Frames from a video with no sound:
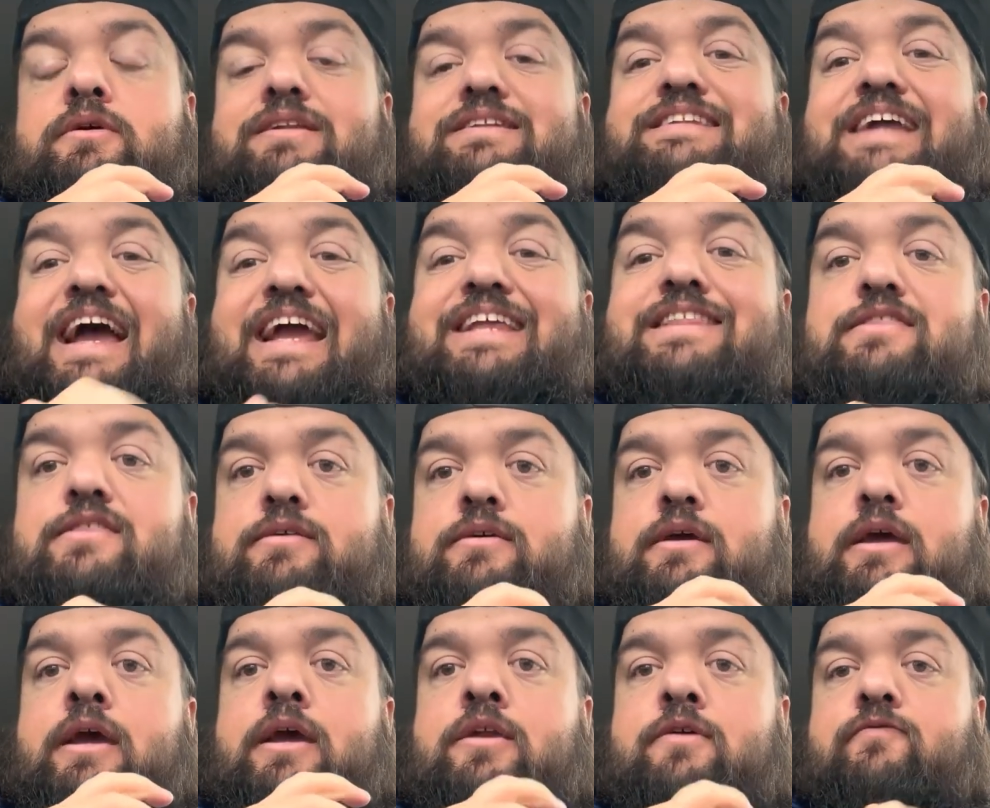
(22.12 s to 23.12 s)

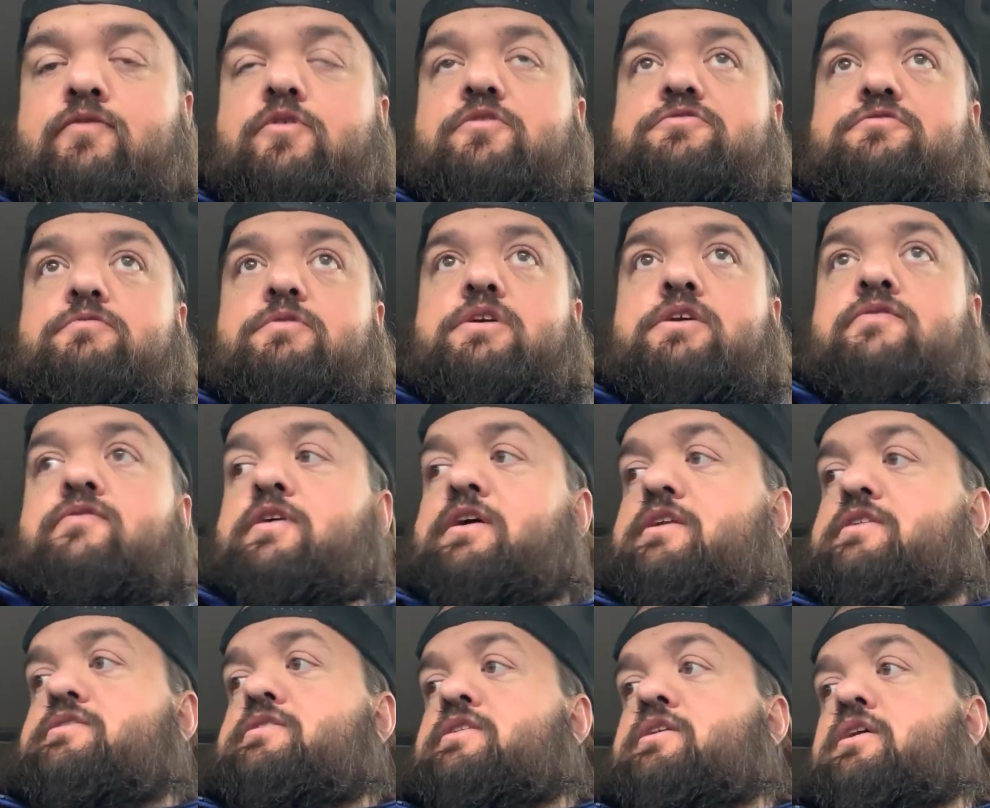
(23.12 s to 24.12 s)
9th anniversary
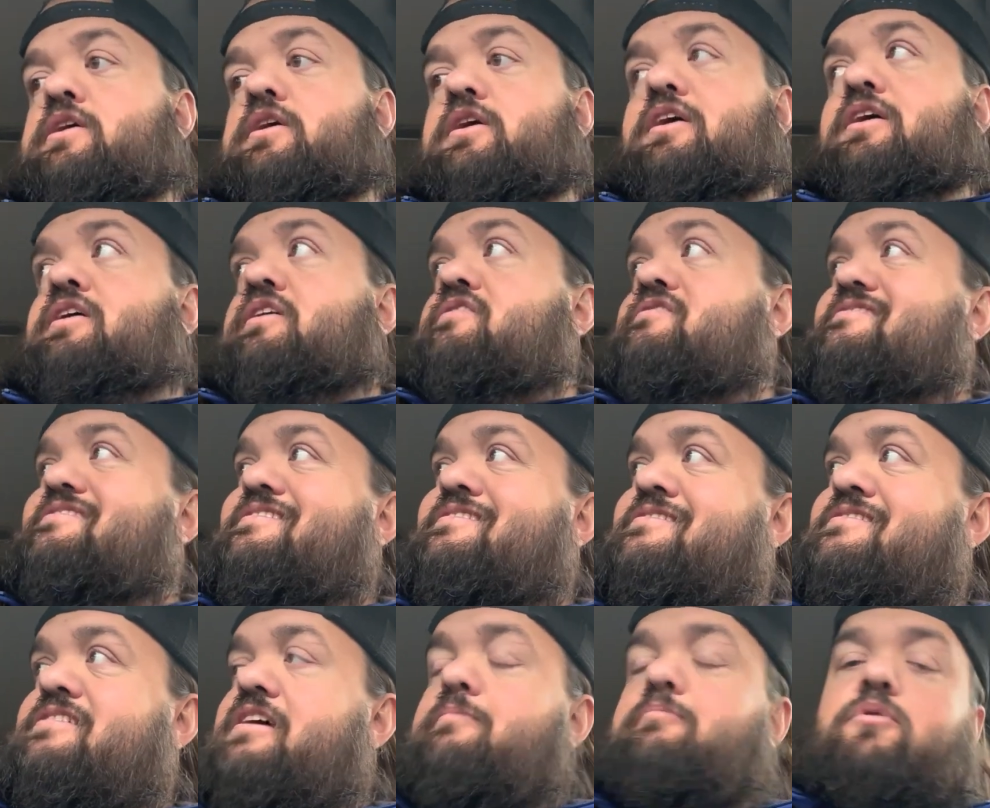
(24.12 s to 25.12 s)
event. It is
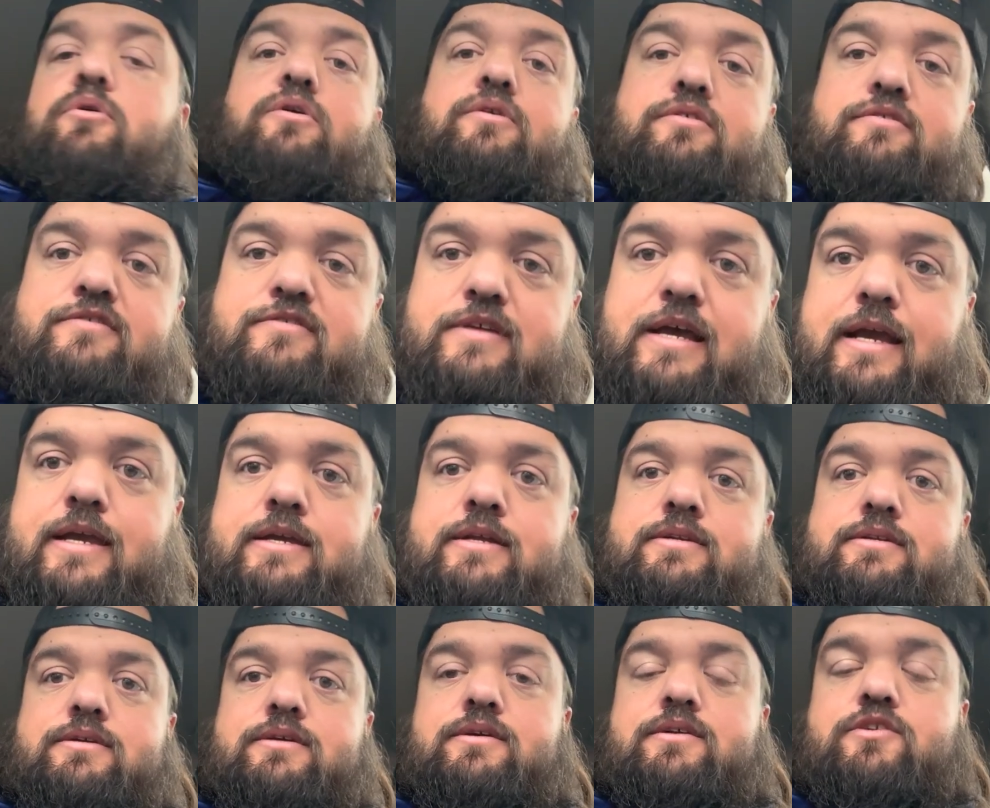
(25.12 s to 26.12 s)
December 2nd,
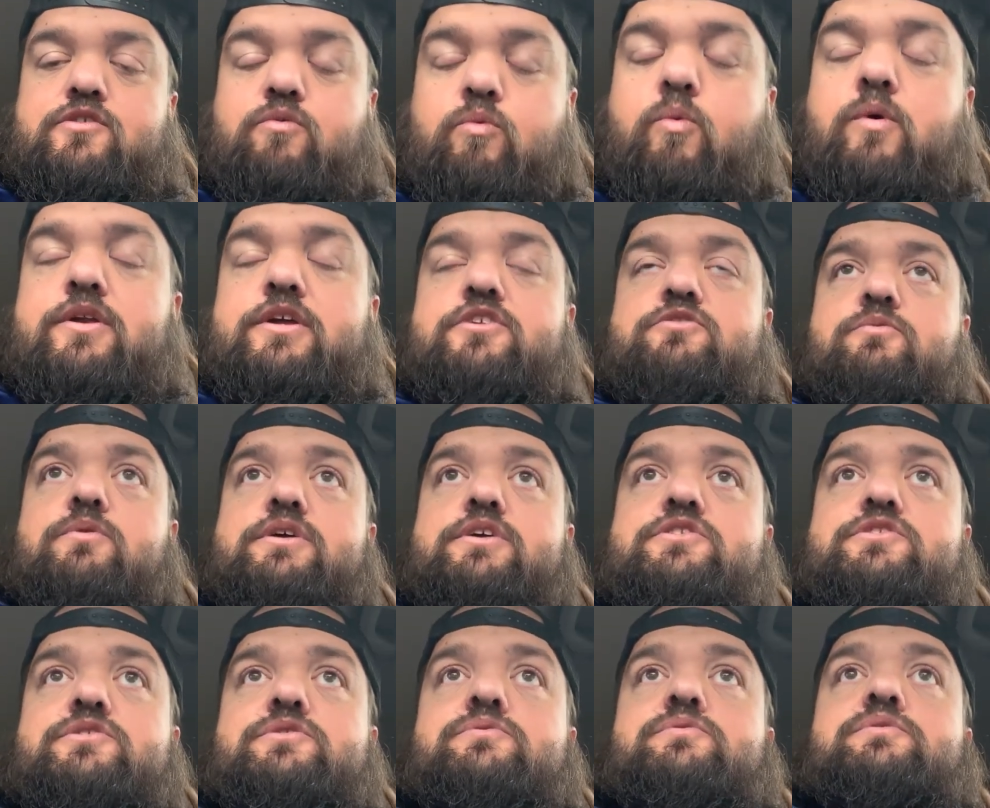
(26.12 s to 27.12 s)

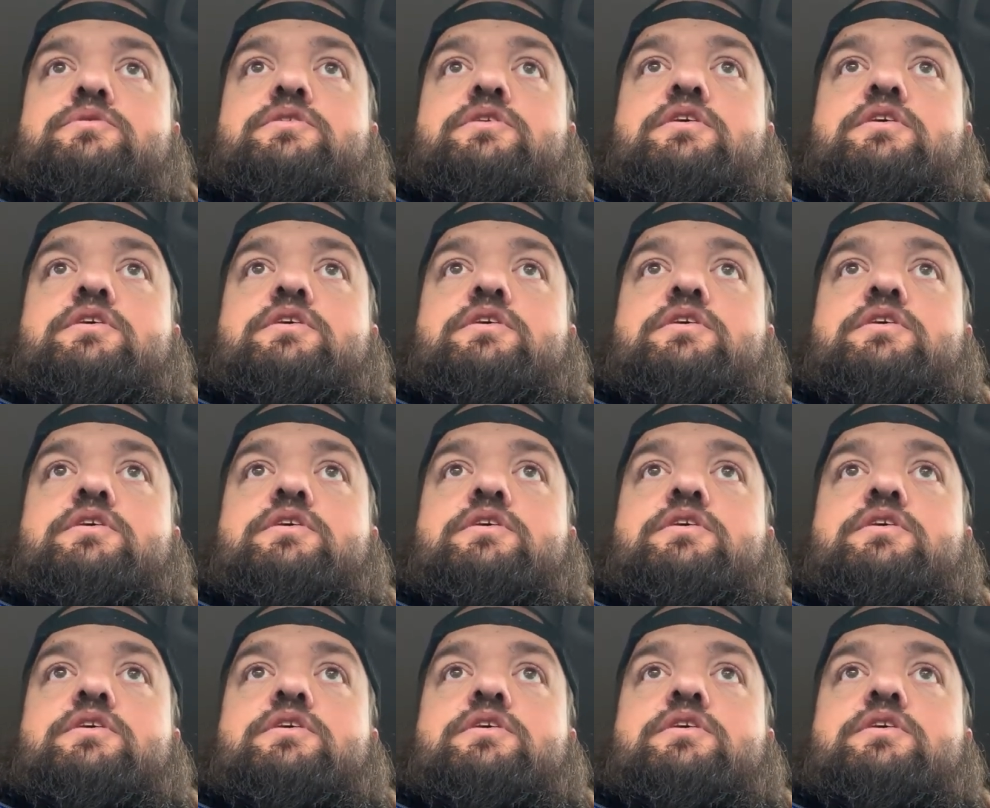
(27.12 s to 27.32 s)
2022.